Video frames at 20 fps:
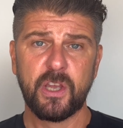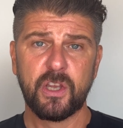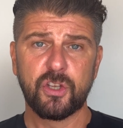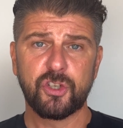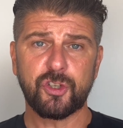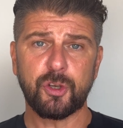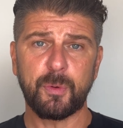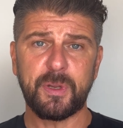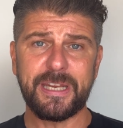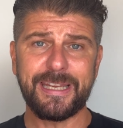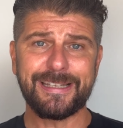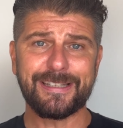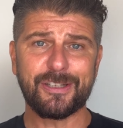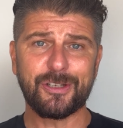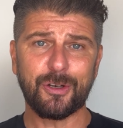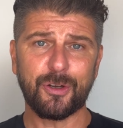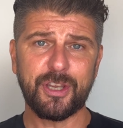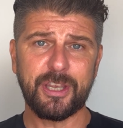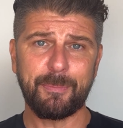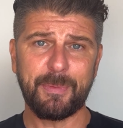So we need to
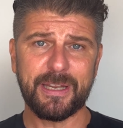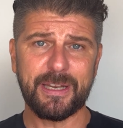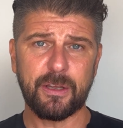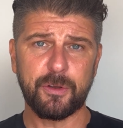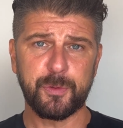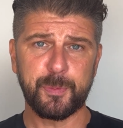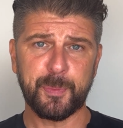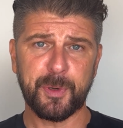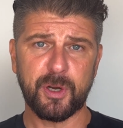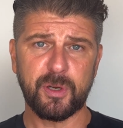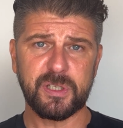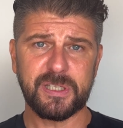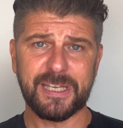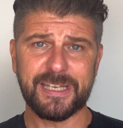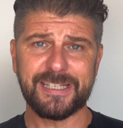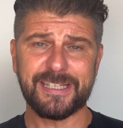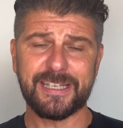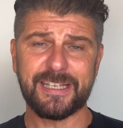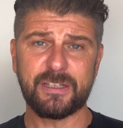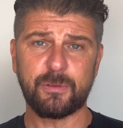document those
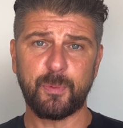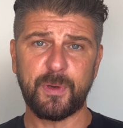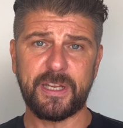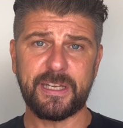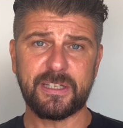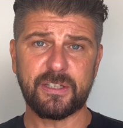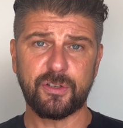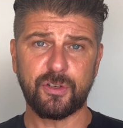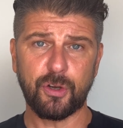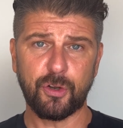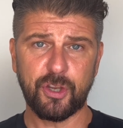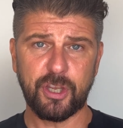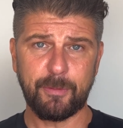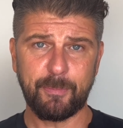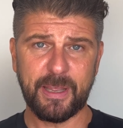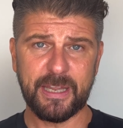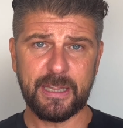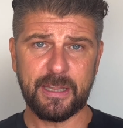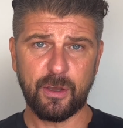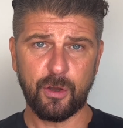processes. We need to
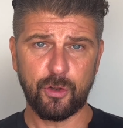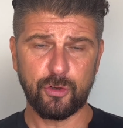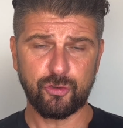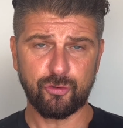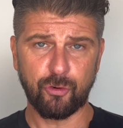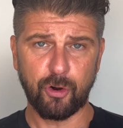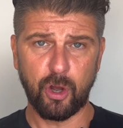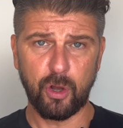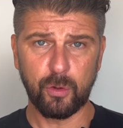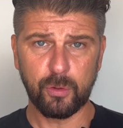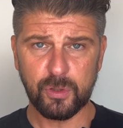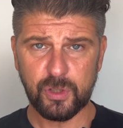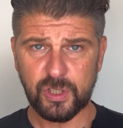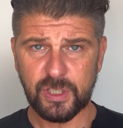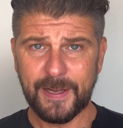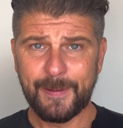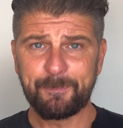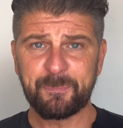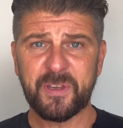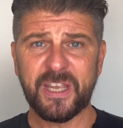document those roles.
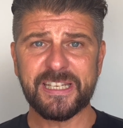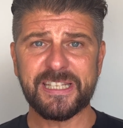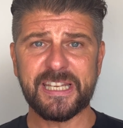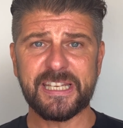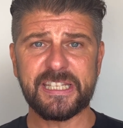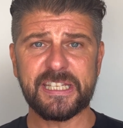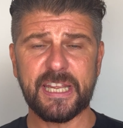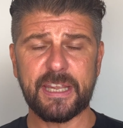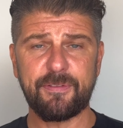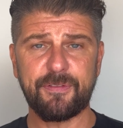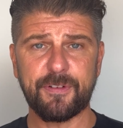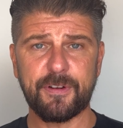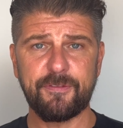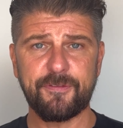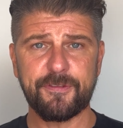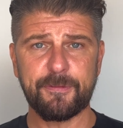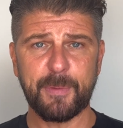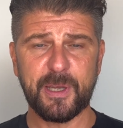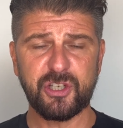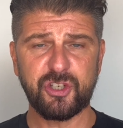As I say, for
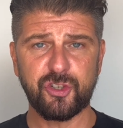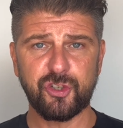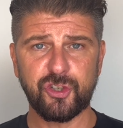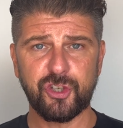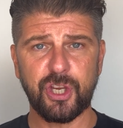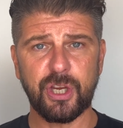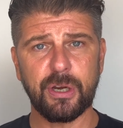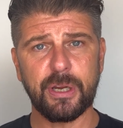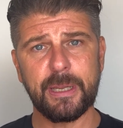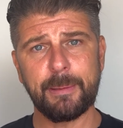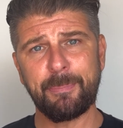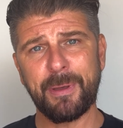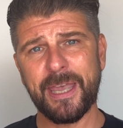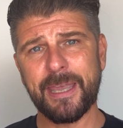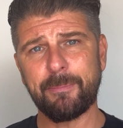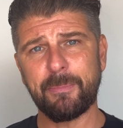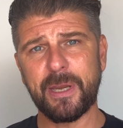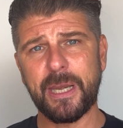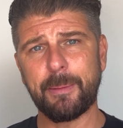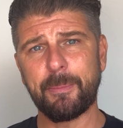information security,
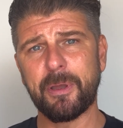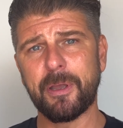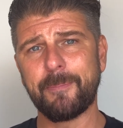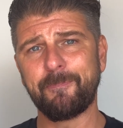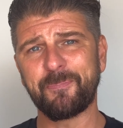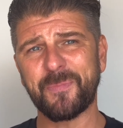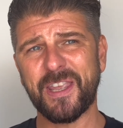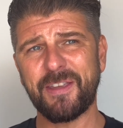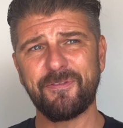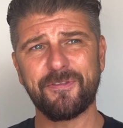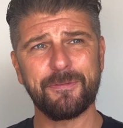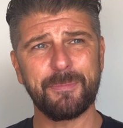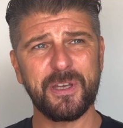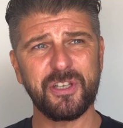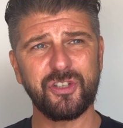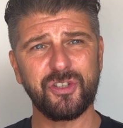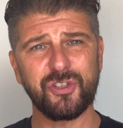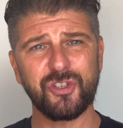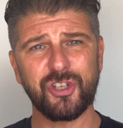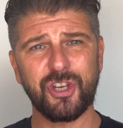bare minimum,
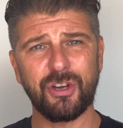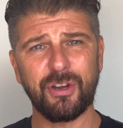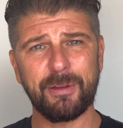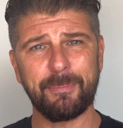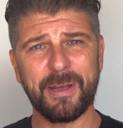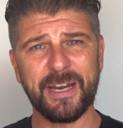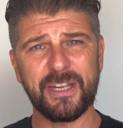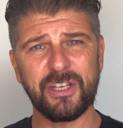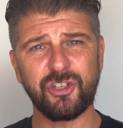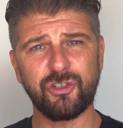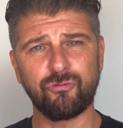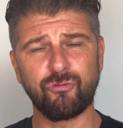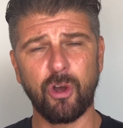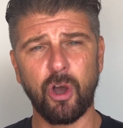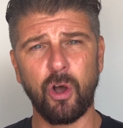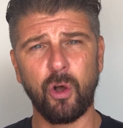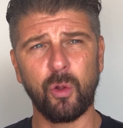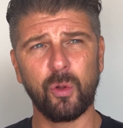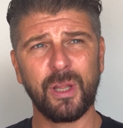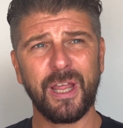information security manager
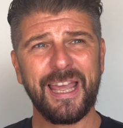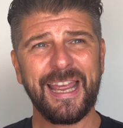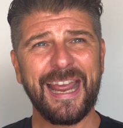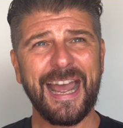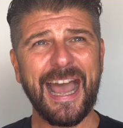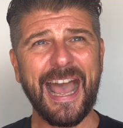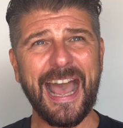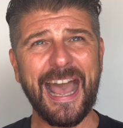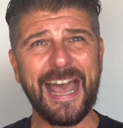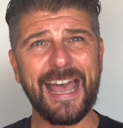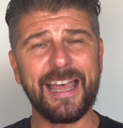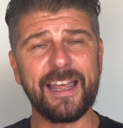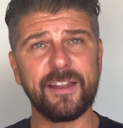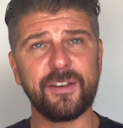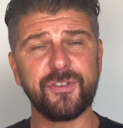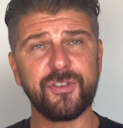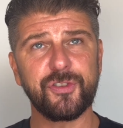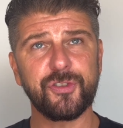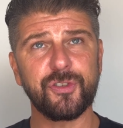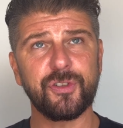role
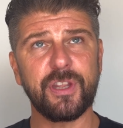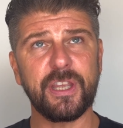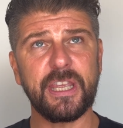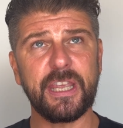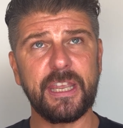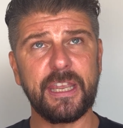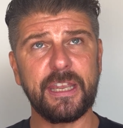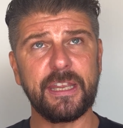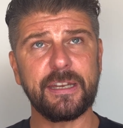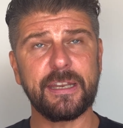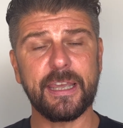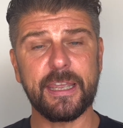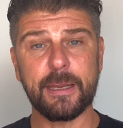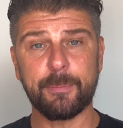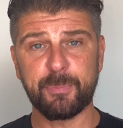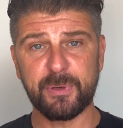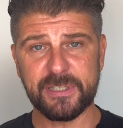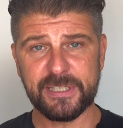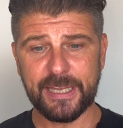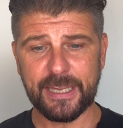and the data
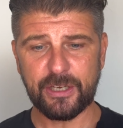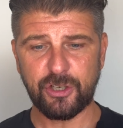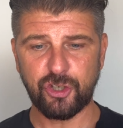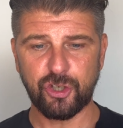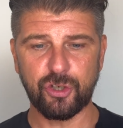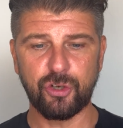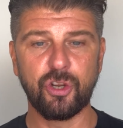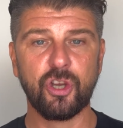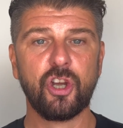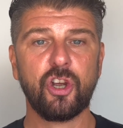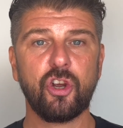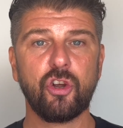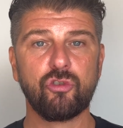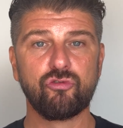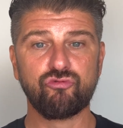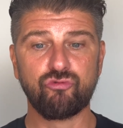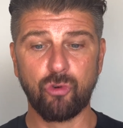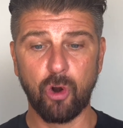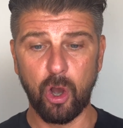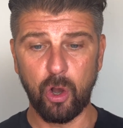protection
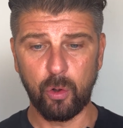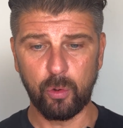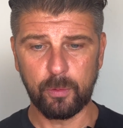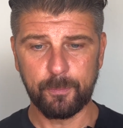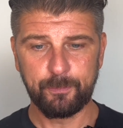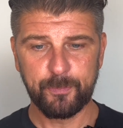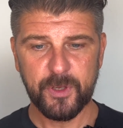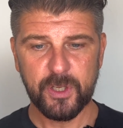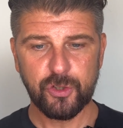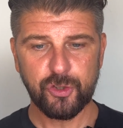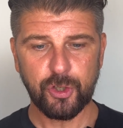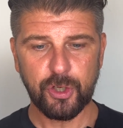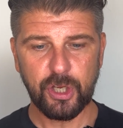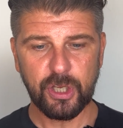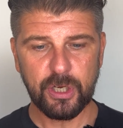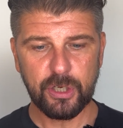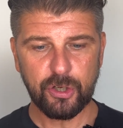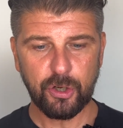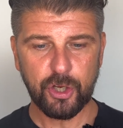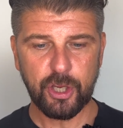role. So you're
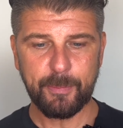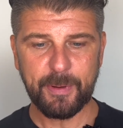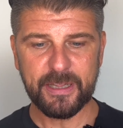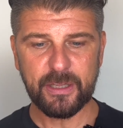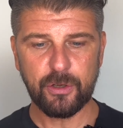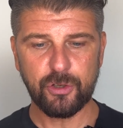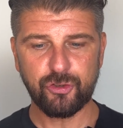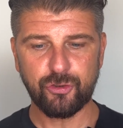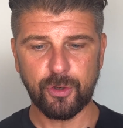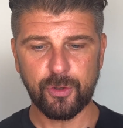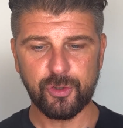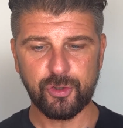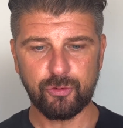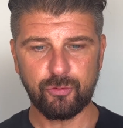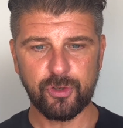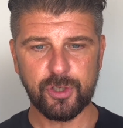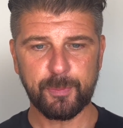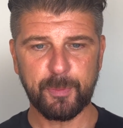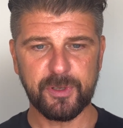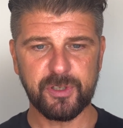going to document those roles and
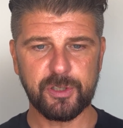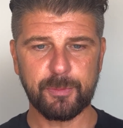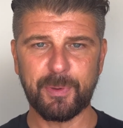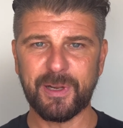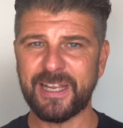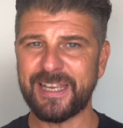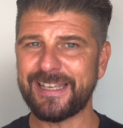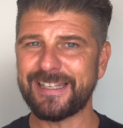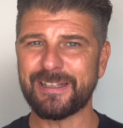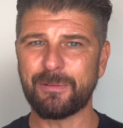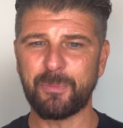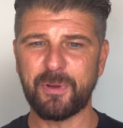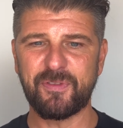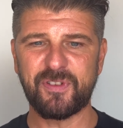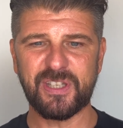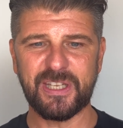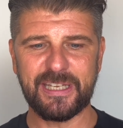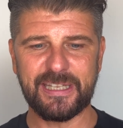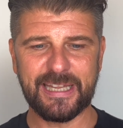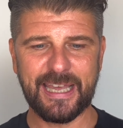responsibilities, and we've
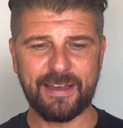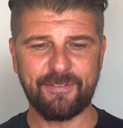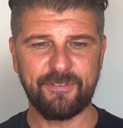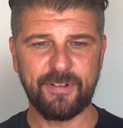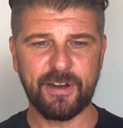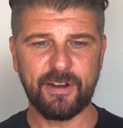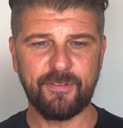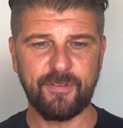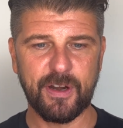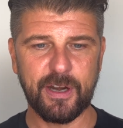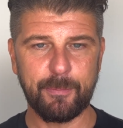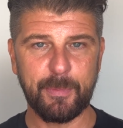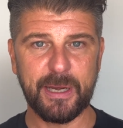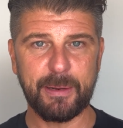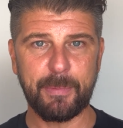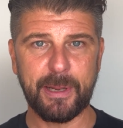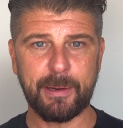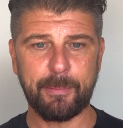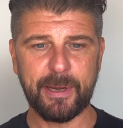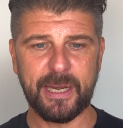seen that very, very many,
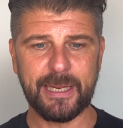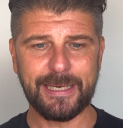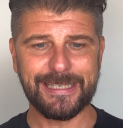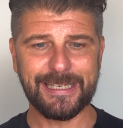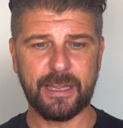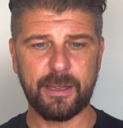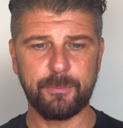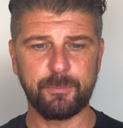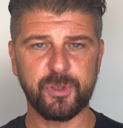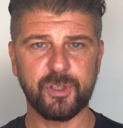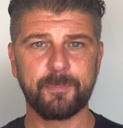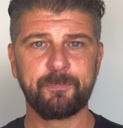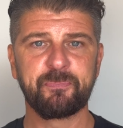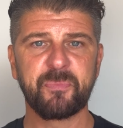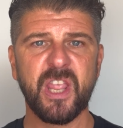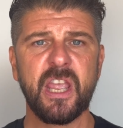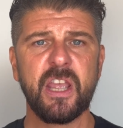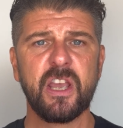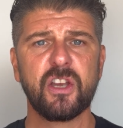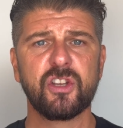many, many times.
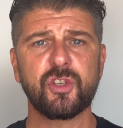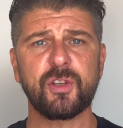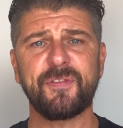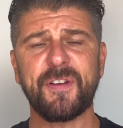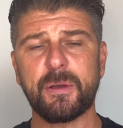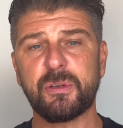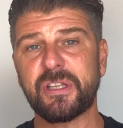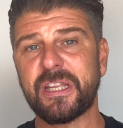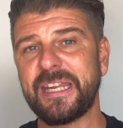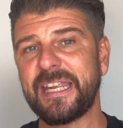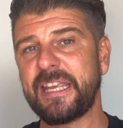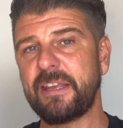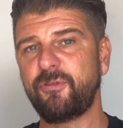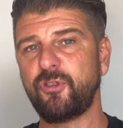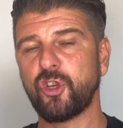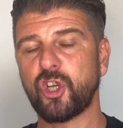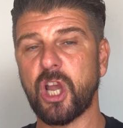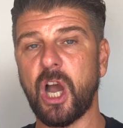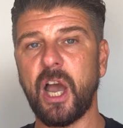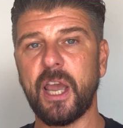So if I was going to give
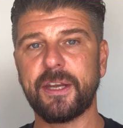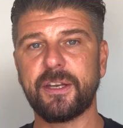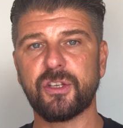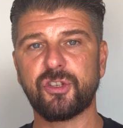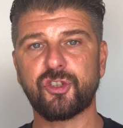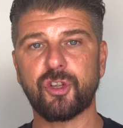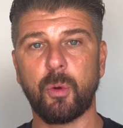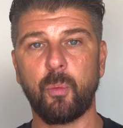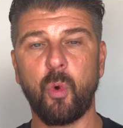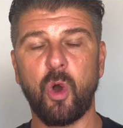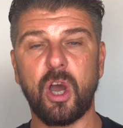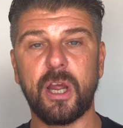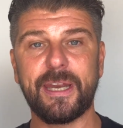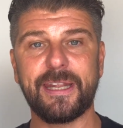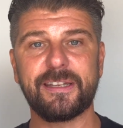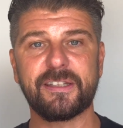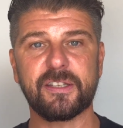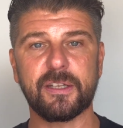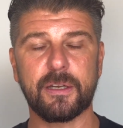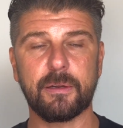you guidance on what an
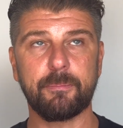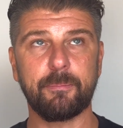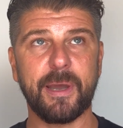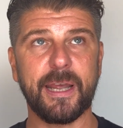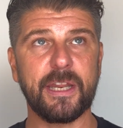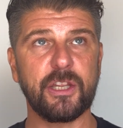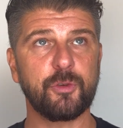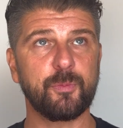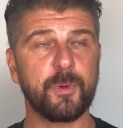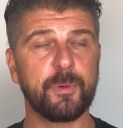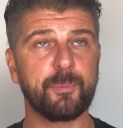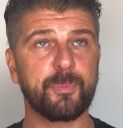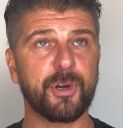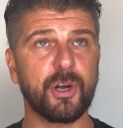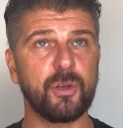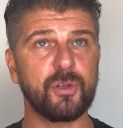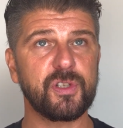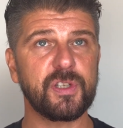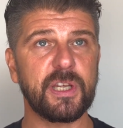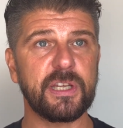incident management
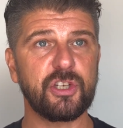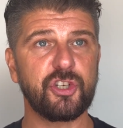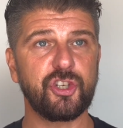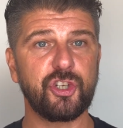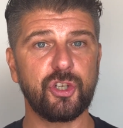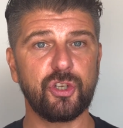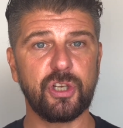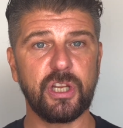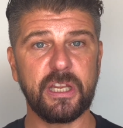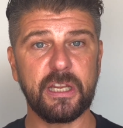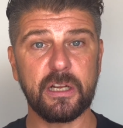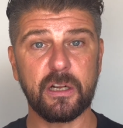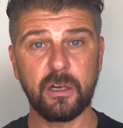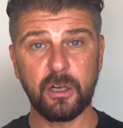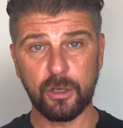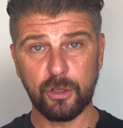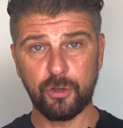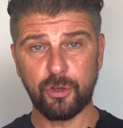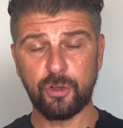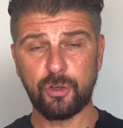process should
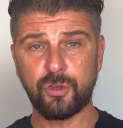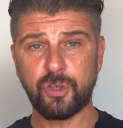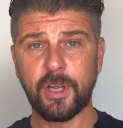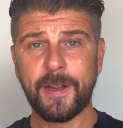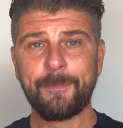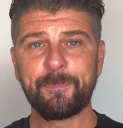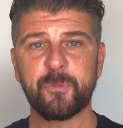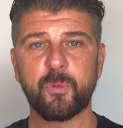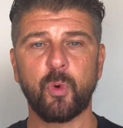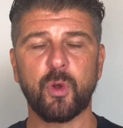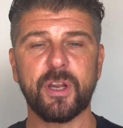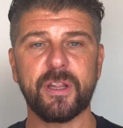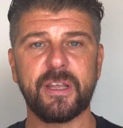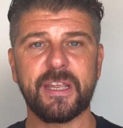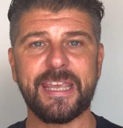include, what are the